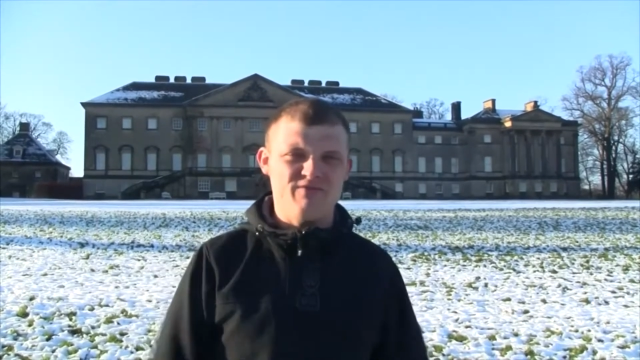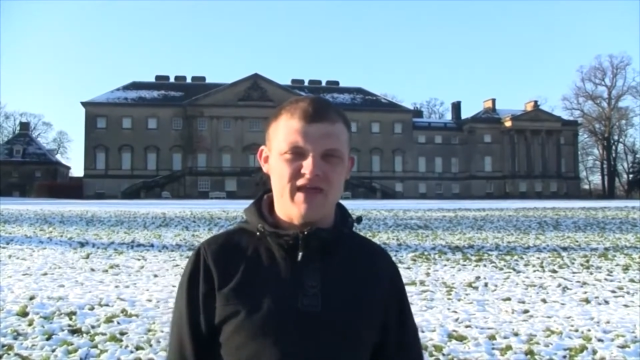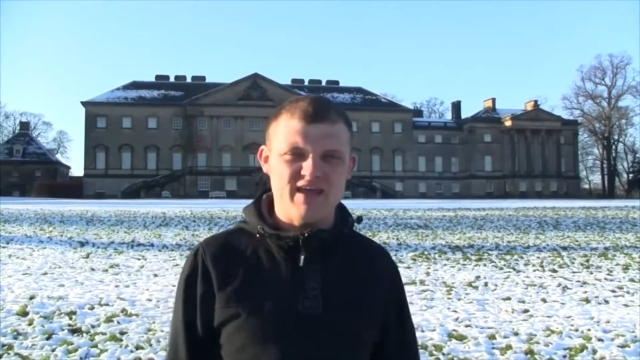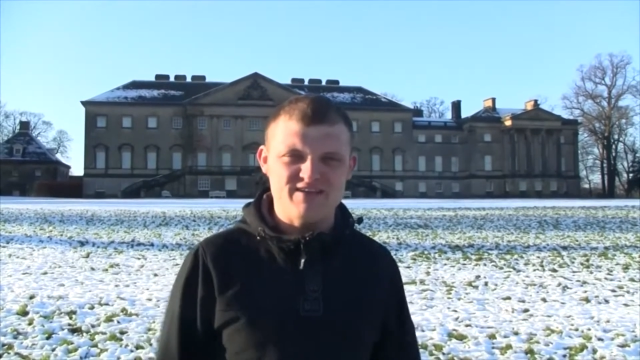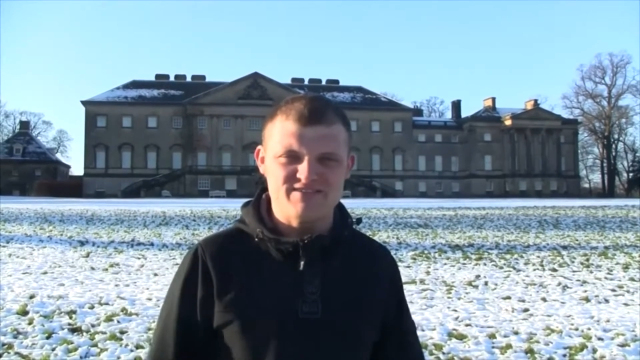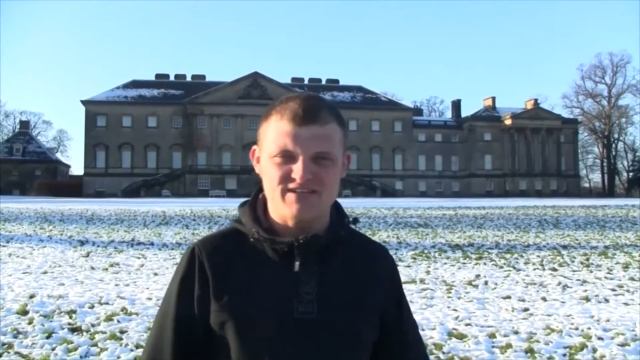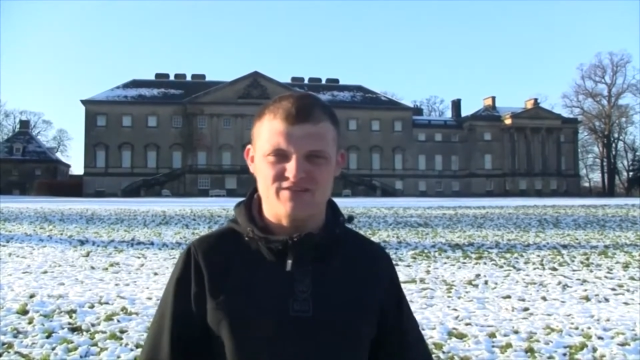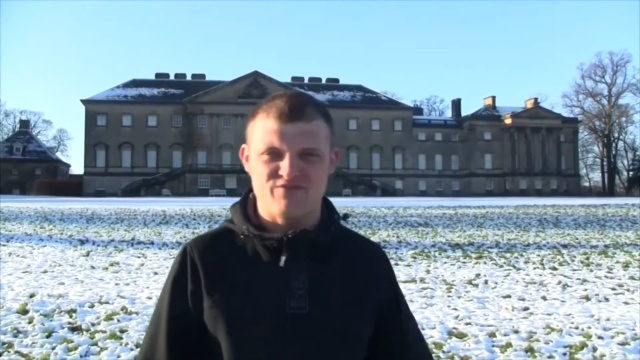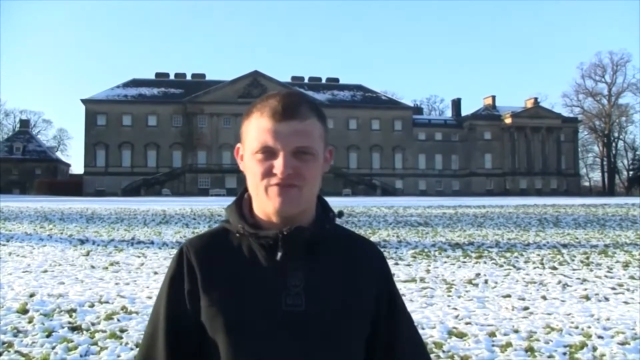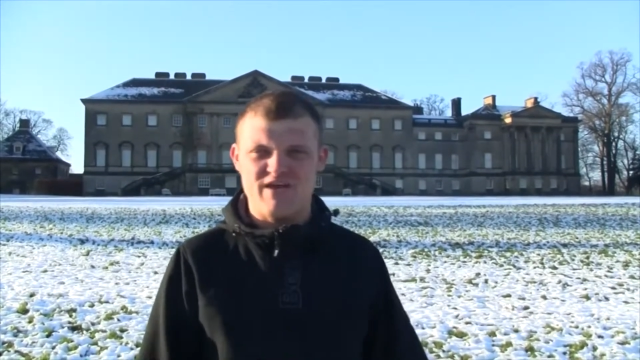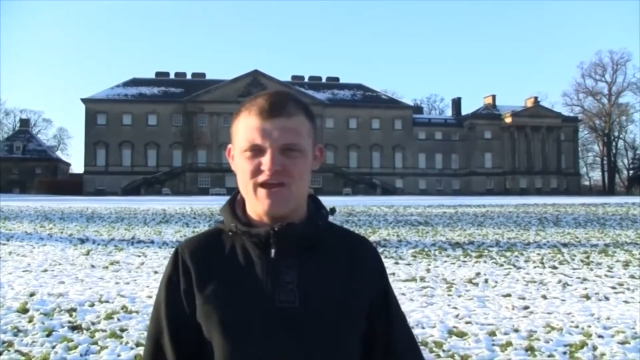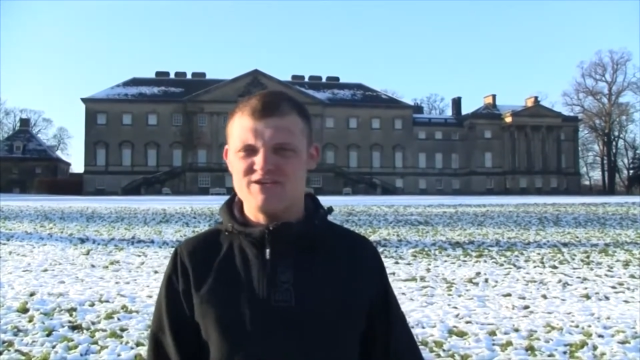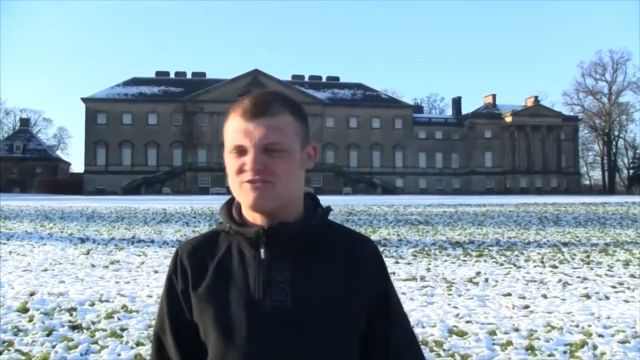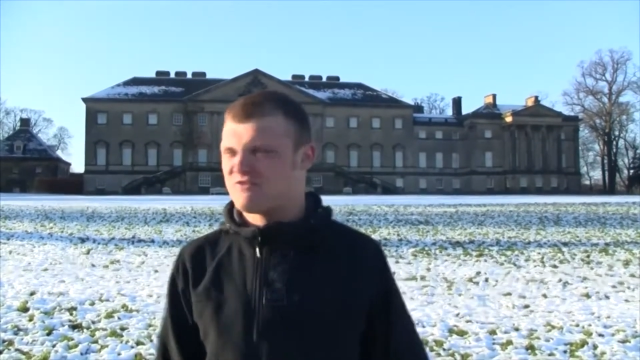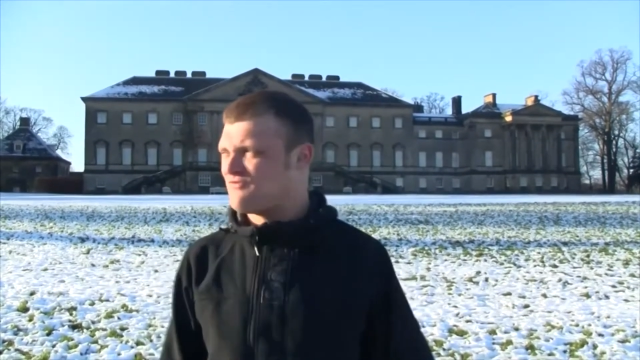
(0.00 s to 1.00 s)

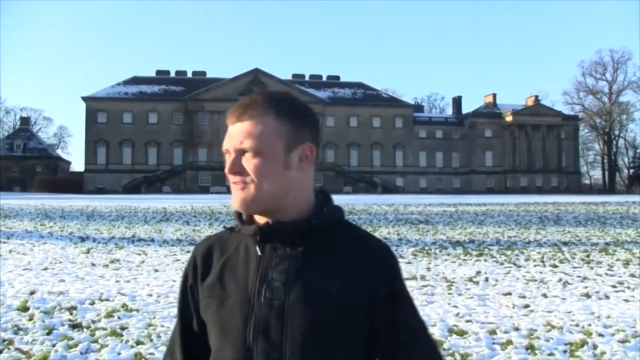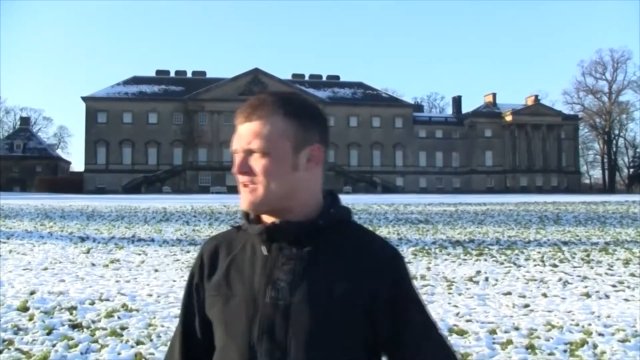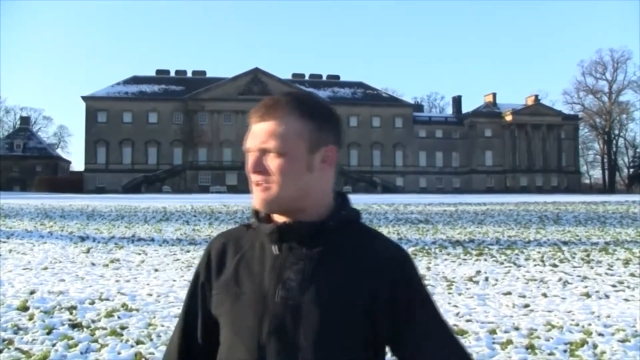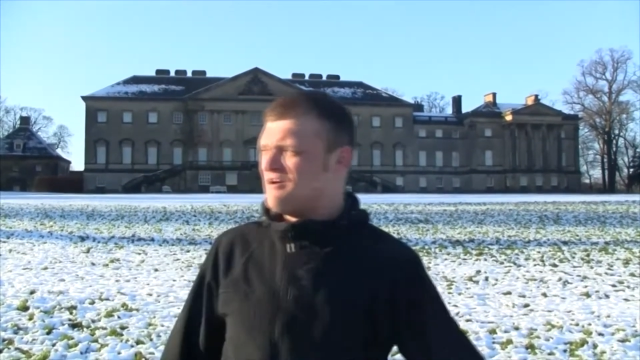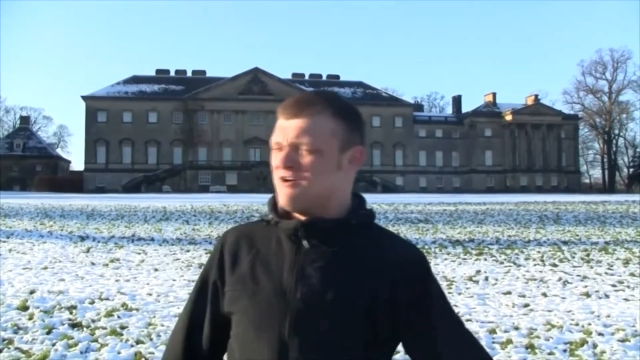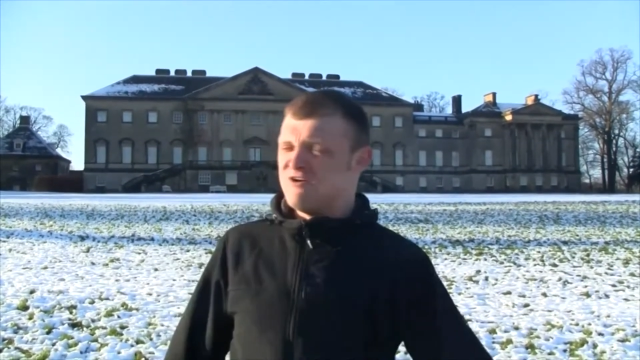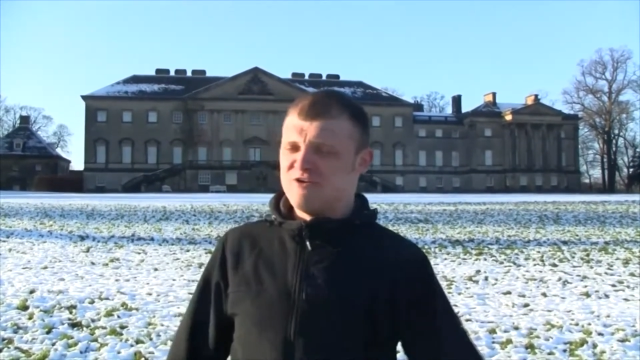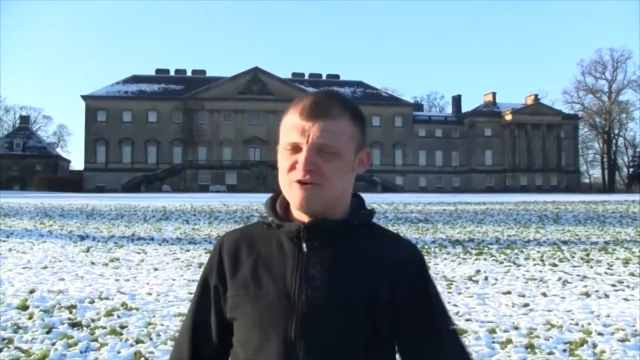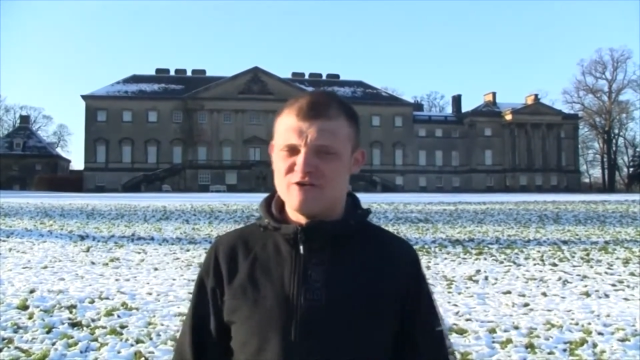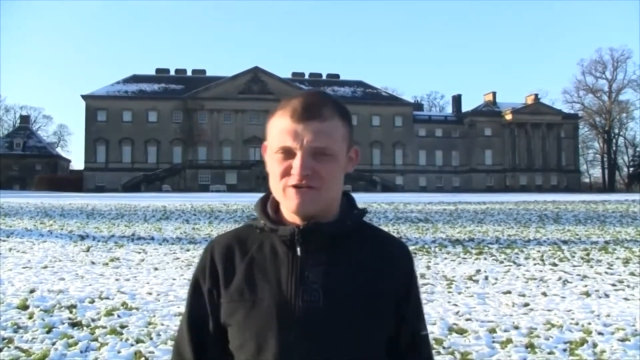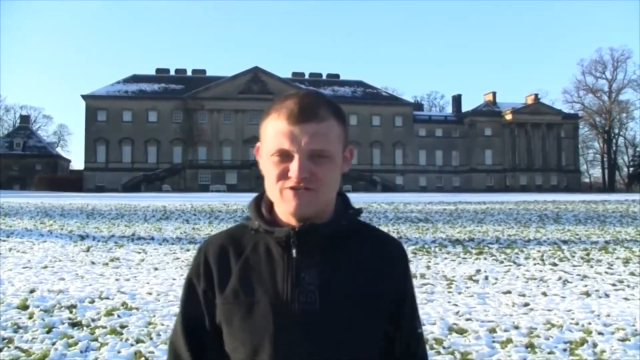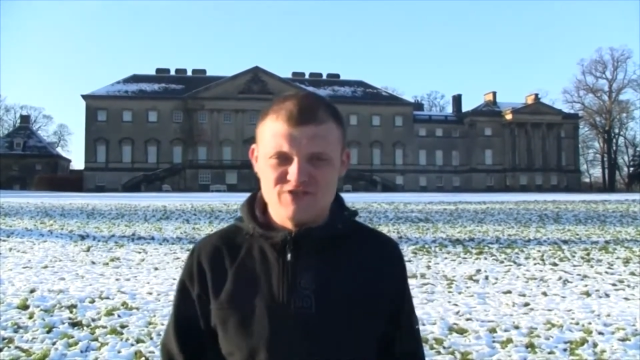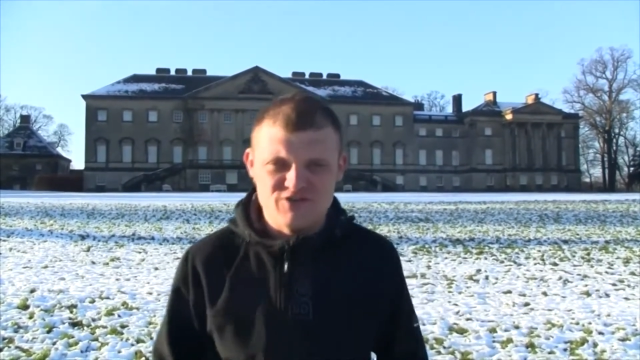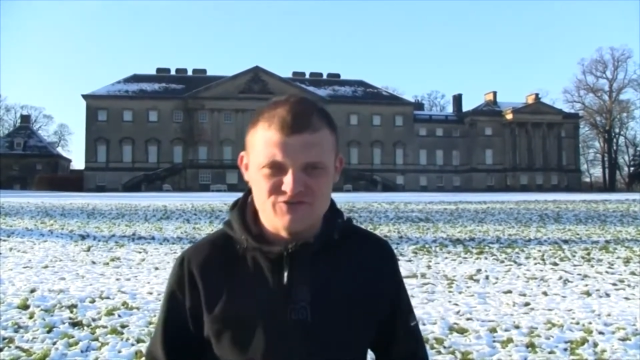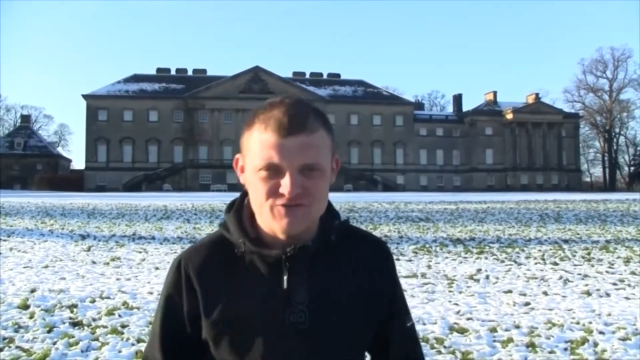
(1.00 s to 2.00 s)
A63 and just think, oh,
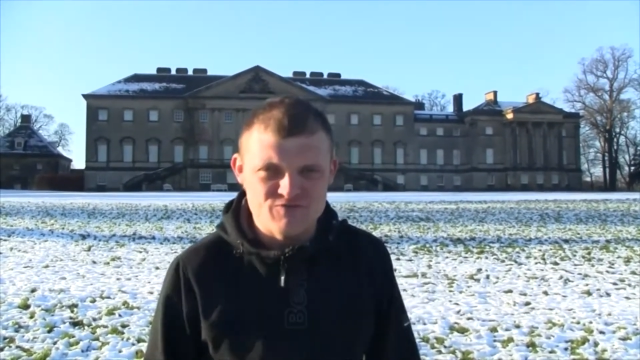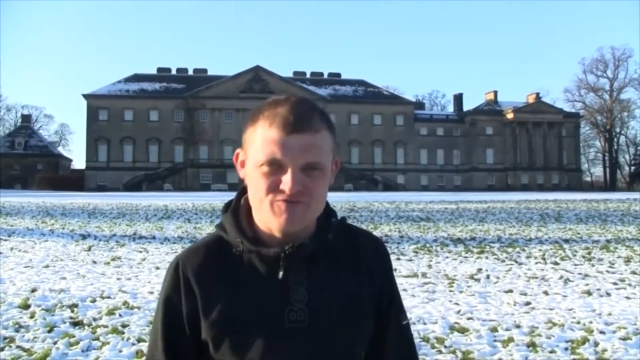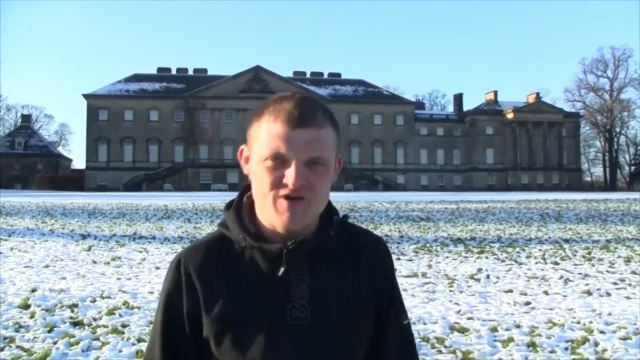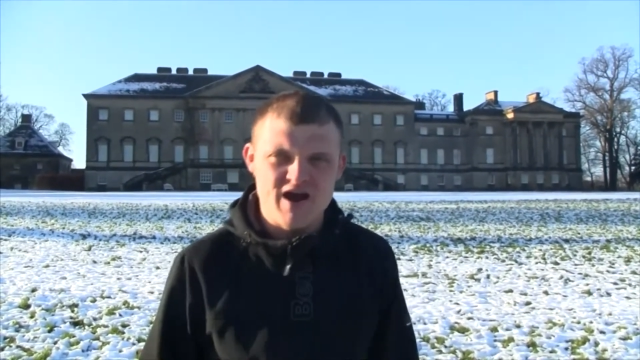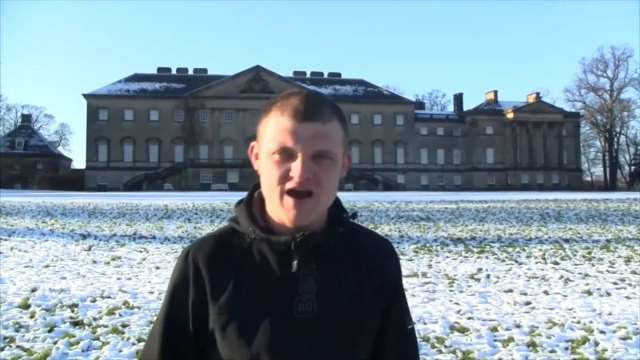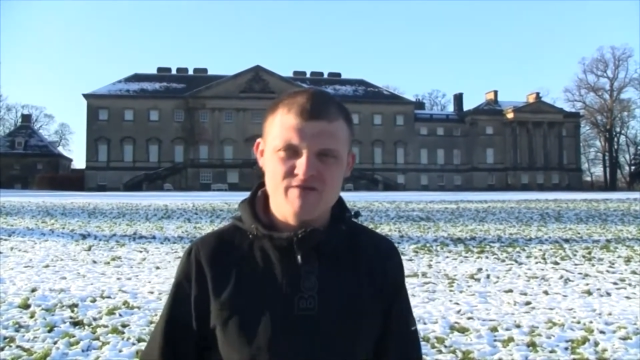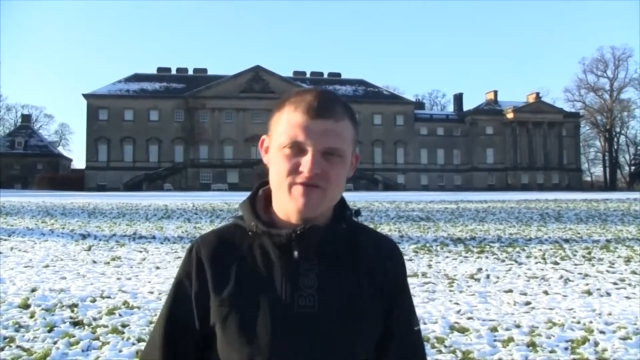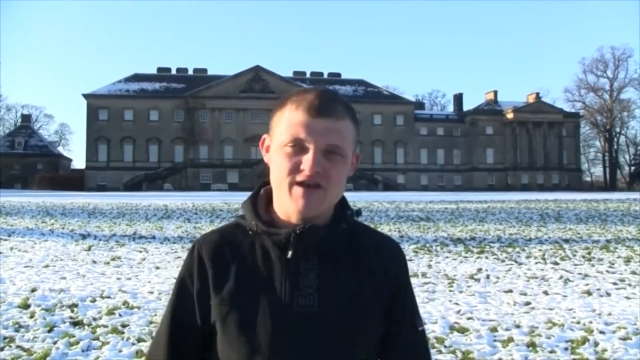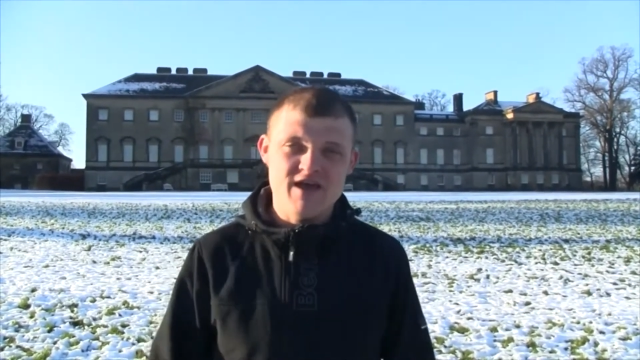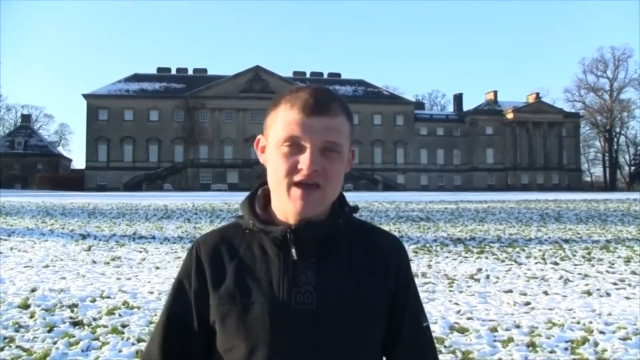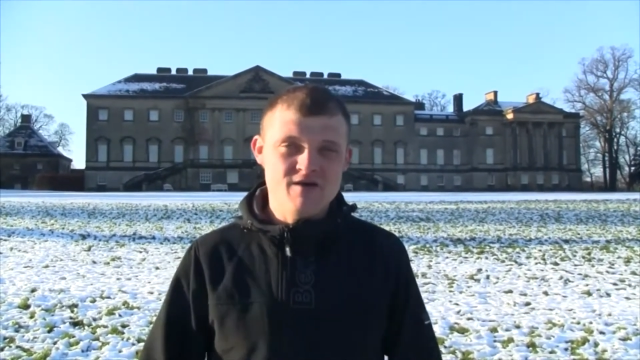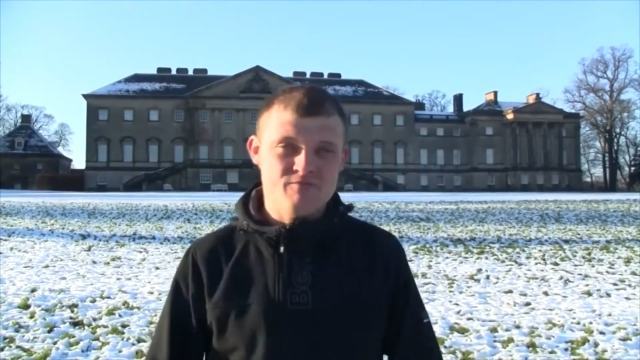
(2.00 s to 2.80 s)
it's Nostell Priory.